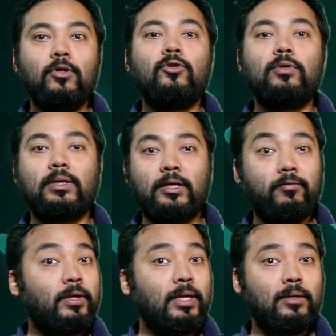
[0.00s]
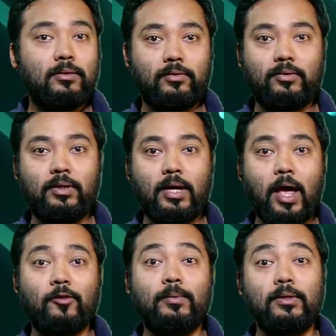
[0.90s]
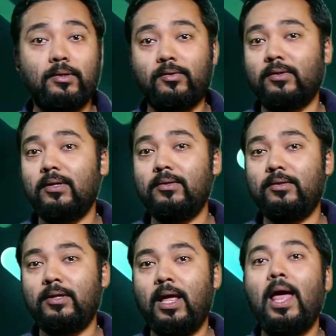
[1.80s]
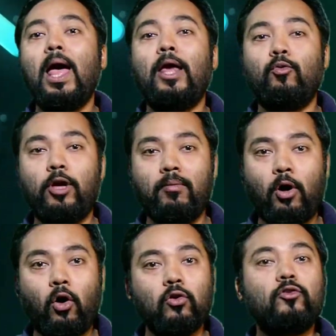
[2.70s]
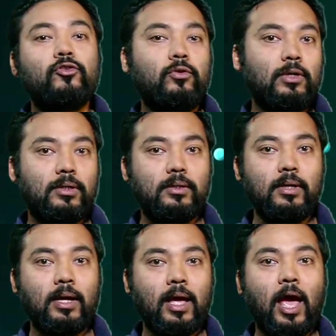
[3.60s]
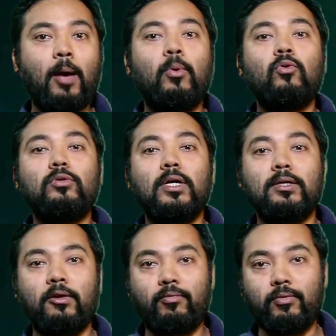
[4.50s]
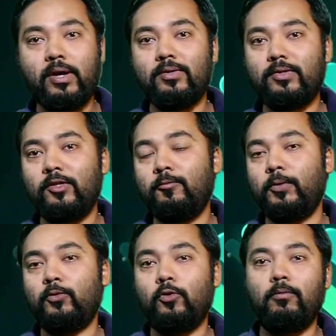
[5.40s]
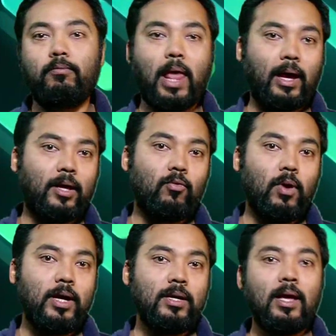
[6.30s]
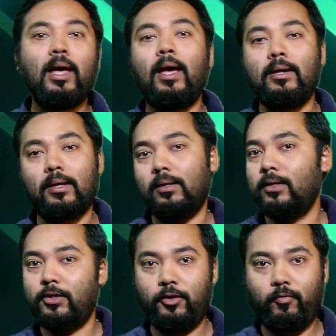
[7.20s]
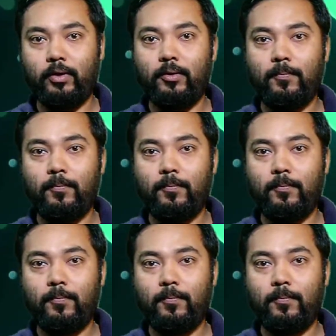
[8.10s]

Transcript: to the TV industry has been discussed, and we have also learned about the differences between black and white and colored TV.